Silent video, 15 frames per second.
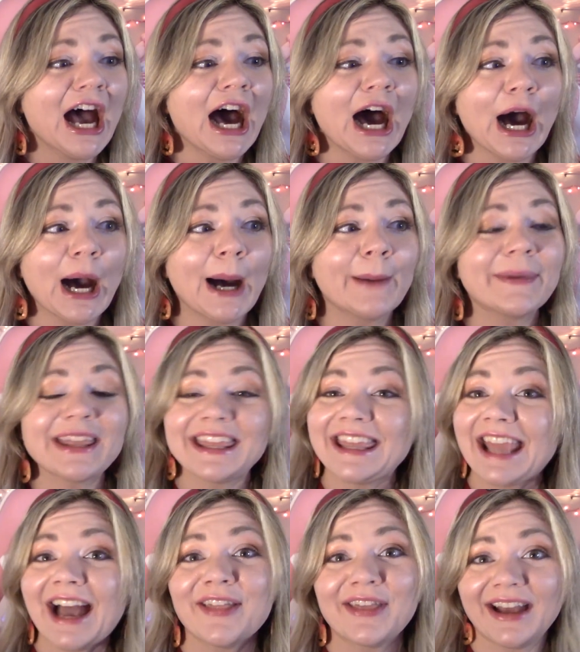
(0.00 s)

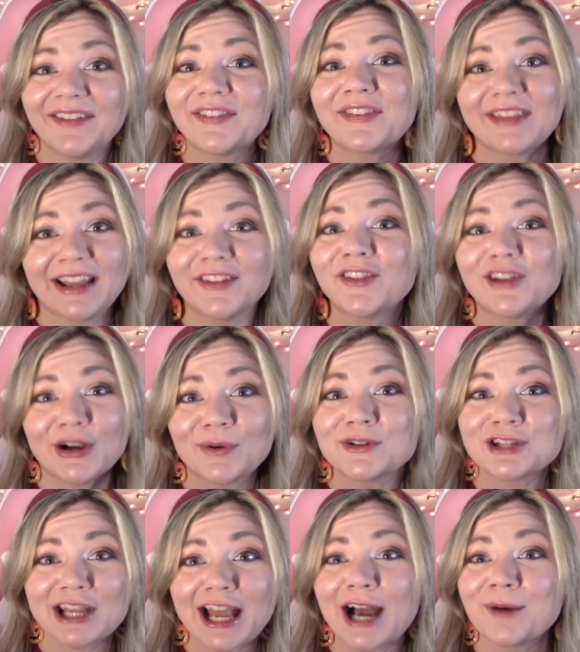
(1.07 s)
Yeah, that's
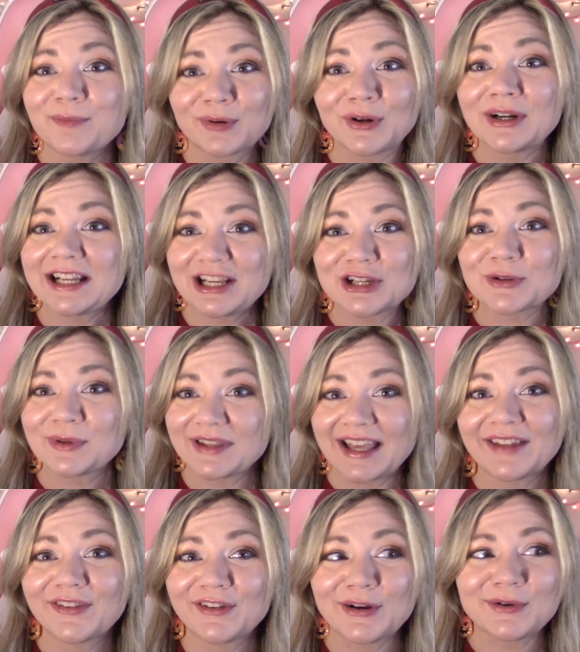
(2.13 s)
Toji. I'm pretty sure
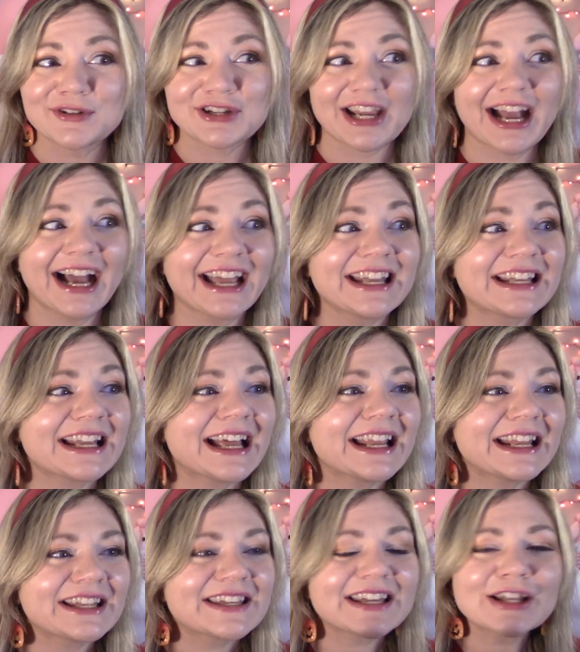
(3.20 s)
that's Toji. I
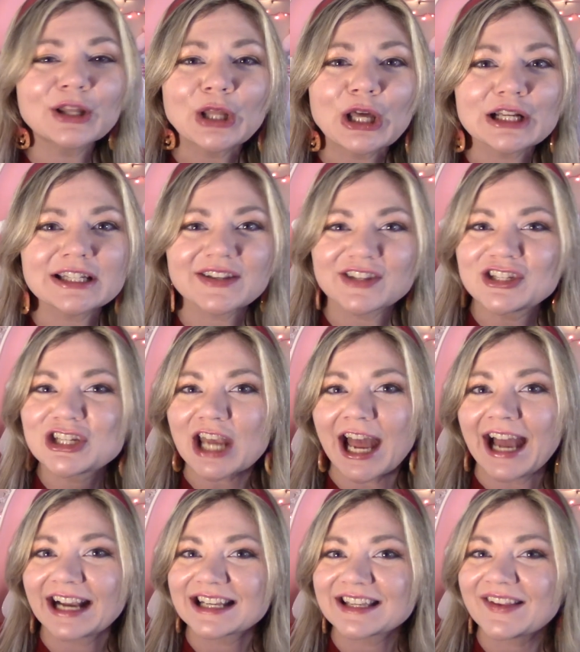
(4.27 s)
didn't look as
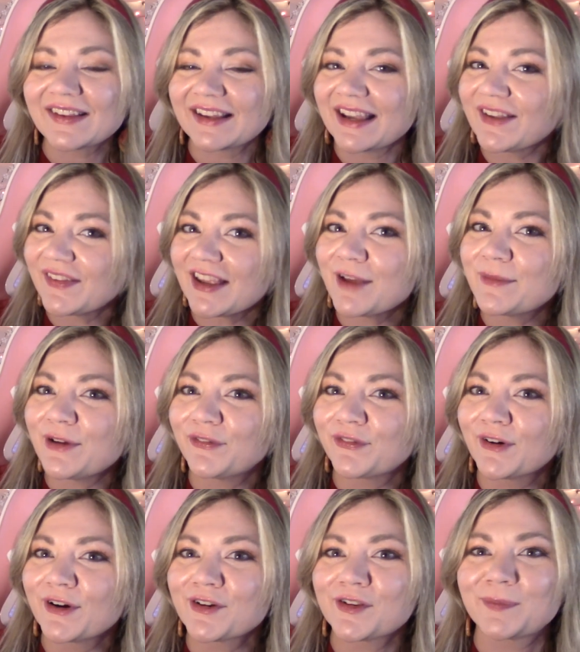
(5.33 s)
jacked as him at
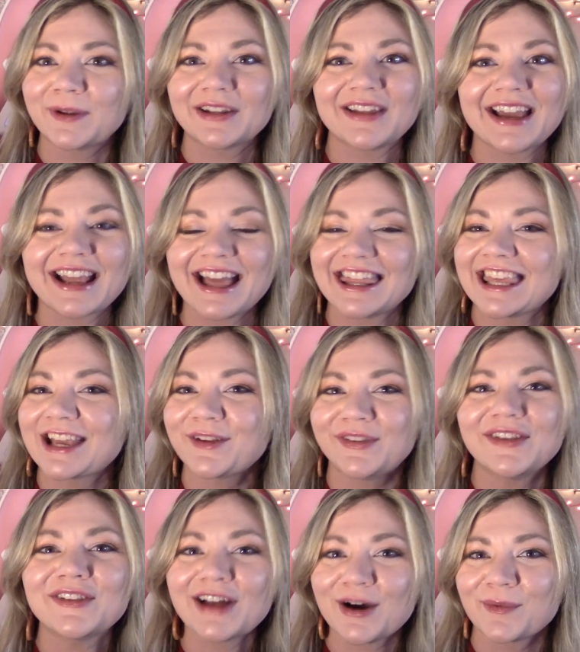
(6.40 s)
first, but, like, I think because
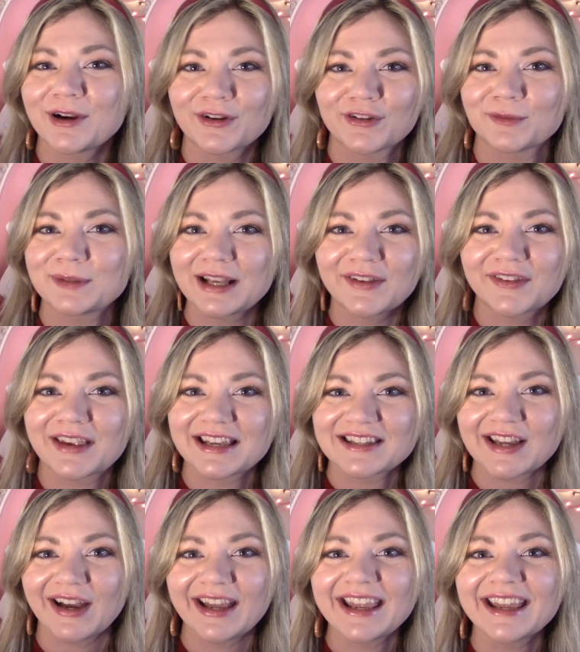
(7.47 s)
he's not wearing something skin
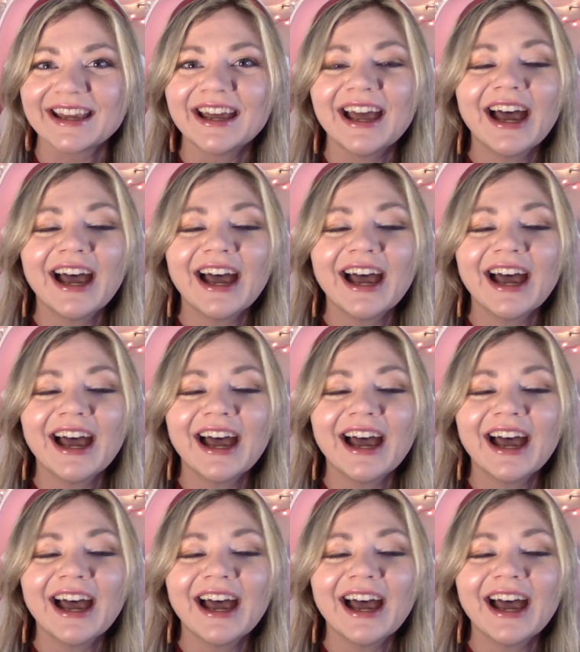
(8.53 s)
tight.